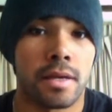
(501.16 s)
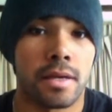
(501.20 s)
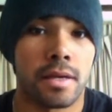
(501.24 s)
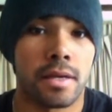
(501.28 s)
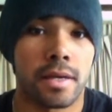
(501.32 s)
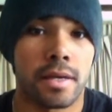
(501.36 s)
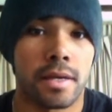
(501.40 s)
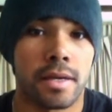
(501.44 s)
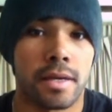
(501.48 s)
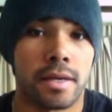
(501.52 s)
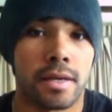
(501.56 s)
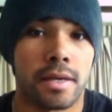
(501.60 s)

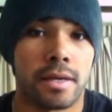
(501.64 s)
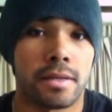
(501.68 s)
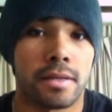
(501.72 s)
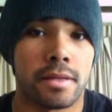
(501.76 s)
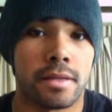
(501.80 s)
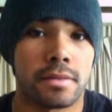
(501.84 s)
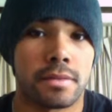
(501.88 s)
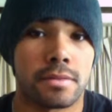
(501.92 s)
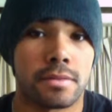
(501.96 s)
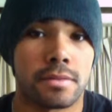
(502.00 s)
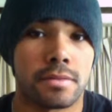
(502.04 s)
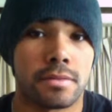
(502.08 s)

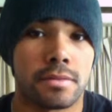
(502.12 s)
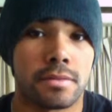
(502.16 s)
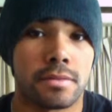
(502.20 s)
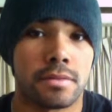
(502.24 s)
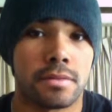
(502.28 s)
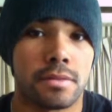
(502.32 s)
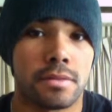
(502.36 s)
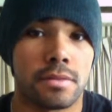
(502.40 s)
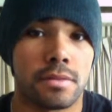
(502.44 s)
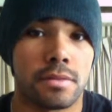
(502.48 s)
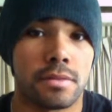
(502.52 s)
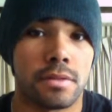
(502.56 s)
and
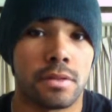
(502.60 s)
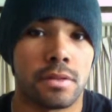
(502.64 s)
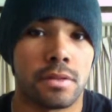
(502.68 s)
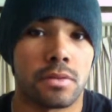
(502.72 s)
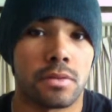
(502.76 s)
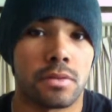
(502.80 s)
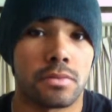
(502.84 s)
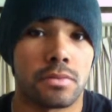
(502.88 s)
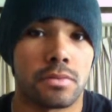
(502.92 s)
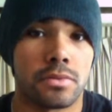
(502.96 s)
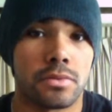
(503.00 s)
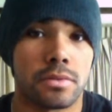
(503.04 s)
you
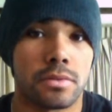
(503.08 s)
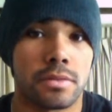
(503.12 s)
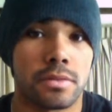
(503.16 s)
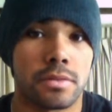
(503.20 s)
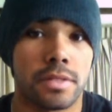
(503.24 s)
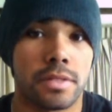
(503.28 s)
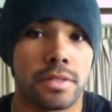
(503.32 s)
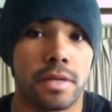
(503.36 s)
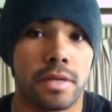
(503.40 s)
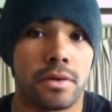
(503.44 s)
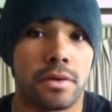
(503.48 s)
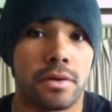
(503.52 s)
know,
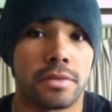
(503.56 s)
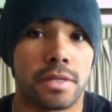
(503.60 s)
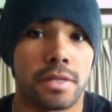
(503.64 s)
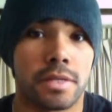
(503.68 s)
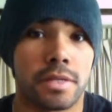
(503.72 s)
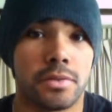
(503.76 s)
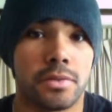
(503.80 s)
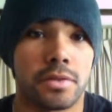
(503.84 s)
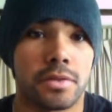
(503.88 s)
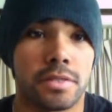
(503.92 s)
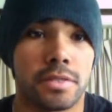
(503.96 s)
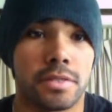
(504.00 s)
tell her
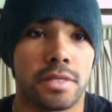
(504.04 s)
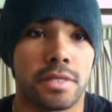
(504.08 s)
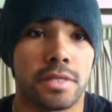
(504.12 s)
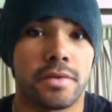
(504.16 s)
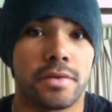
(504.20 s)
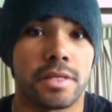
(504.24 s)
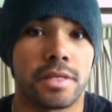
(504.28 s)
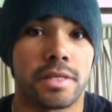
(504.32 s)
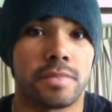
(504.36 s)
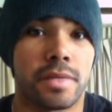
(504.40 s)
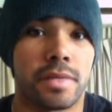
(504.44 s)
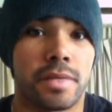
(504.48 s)
that you're
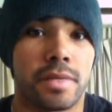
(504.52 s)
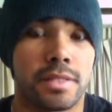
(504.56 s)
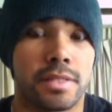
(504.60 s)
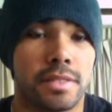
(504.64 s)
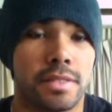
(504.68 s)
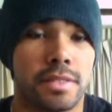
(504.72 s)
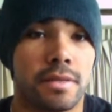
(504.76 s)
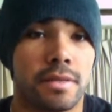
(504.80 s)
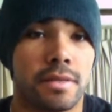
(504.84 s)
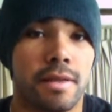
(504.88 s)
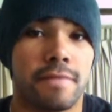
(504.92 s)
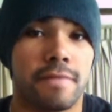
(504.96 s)
serious but
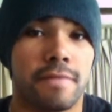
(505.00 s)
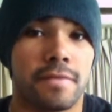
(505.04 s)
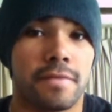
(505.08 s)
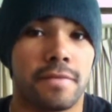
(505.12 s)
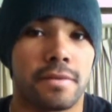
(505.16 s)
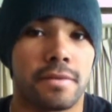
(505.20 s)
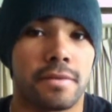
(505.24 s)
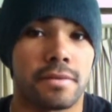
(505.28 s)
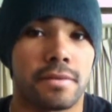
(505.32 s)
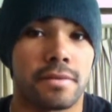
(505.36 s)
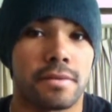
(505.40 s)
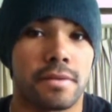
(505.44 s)
still
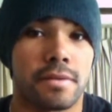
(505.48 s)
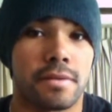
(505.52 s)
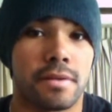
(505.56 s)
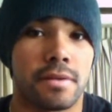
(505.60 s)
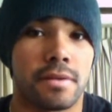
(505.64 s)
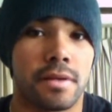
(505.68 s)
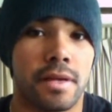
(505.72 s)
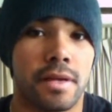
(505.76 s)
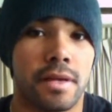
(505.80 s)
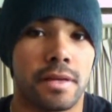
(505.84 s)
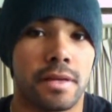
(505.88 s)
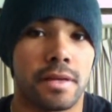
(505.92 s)
laughing,
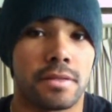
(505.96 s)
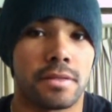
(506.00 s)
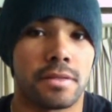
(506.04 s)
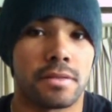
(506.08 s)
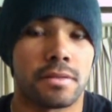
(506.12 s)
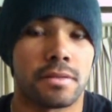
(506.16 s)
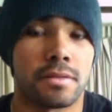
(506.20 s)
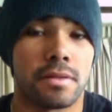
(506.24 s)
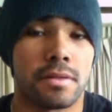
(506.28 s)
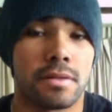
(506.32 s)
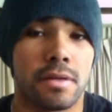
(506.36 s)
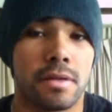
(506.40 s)
and
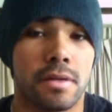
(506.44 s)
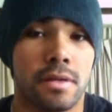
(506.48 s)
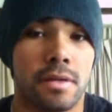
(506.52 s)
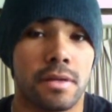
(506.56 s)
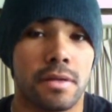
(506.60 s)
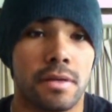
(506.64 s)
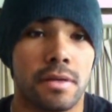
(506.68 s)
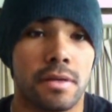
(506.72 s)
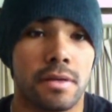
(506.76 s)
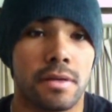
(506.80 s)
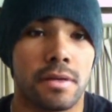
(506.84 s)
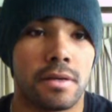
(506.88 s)

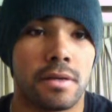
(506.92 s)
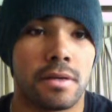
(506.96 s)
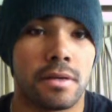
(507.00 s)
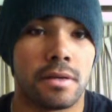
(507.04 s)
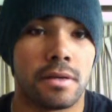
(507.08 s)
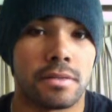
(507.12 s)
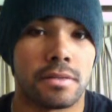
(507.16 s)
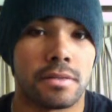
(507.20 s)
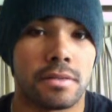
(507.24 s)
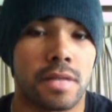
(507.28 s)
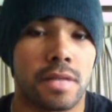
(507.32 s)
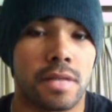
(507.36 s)

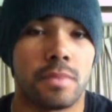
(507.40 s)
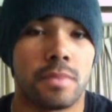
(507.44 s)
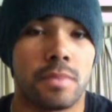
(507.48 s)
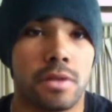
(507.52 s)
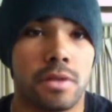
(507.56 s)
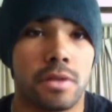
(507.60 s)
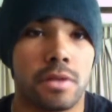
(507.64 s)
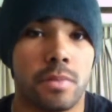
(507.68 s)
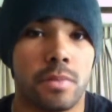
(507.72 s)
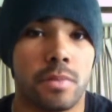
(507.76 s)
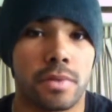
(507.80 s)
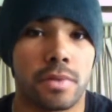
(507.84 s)
stop the
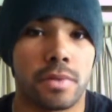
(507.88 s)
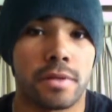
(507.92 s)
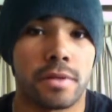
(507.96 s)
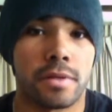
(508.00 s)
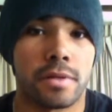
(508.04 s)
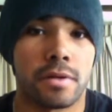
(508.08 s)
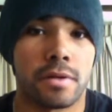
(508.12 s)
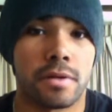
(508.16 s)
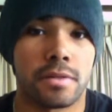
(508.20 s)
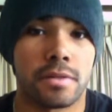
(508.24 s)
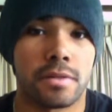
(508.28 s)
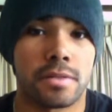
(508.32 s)
topic
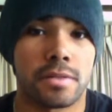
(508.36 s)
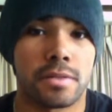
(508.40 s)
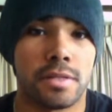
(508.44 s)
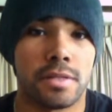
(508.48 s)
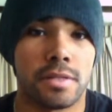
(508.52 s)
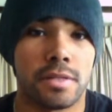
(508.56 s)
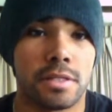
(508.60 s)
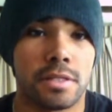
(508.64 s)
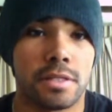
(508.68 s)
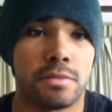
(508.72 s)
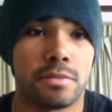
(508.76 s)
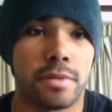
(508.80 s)
because
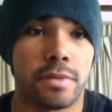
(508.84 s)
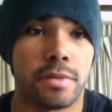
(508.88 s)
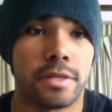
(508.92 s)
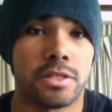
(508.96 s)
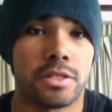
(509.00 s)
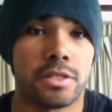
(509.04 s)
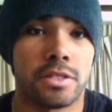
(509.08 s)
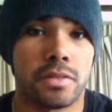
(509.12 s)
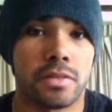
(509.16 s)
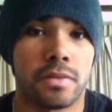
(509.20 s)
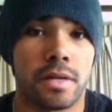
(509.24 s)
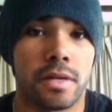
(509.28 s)
this way
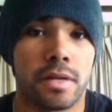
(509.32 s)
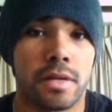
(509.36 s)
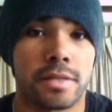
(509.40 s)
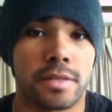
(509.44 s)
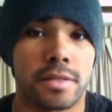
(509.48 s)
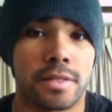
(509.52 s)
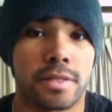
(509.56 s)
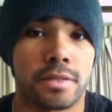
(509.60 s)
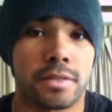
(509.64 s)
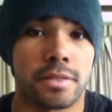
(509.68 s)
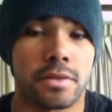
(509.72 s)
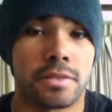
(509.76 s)
she will
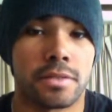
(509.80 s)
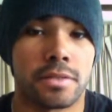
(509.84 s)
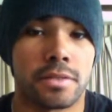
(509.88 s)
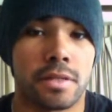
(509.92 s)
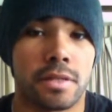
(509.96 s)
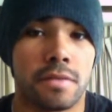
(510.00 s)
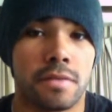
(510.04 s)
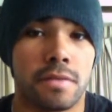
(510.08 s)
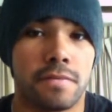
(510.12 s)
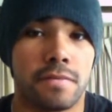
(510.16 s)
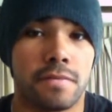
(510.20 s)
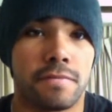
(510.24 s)
him
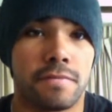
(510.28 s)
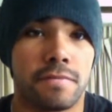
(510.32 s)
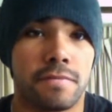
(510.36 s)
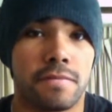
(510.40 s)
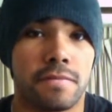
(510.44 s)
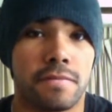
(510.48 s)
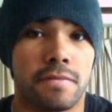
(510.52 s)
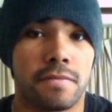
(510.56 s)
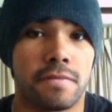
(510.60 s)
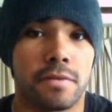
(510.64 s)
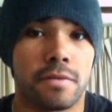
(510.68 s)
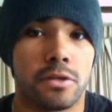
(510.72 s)
herself if
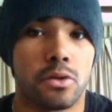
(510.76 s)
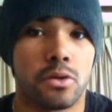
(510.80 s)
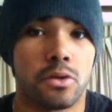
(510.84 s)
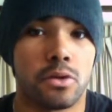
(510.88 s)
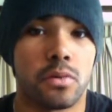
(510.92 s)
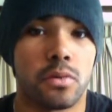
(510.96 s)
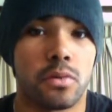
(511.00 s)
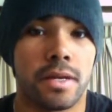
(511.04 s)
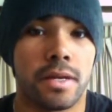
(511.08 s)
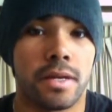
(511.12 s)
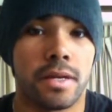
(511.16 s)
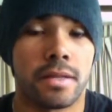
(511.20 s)
you
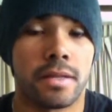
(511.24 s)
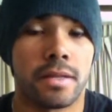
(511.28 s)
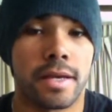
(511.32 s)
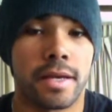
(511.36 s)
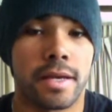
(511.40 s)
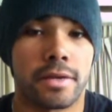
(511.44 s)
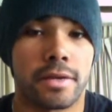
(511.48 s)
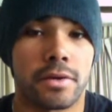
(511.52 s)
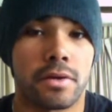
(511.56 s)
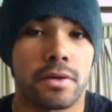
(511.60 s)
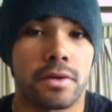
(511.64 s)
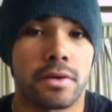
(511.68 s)
really
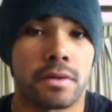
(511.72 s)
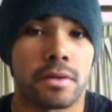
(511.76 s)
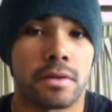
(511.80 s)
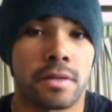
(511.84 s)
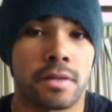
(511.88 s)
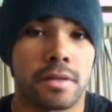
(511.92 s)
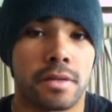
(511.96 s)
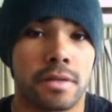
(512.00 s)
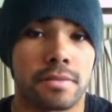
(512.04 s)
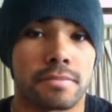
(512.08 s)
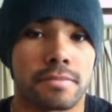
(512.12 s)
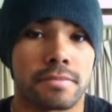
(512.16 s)
like her or
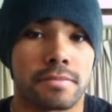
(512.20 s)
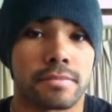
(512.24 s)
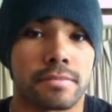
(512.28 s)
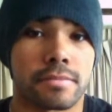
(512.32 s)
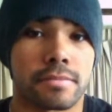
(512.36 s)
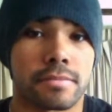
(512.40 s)
not.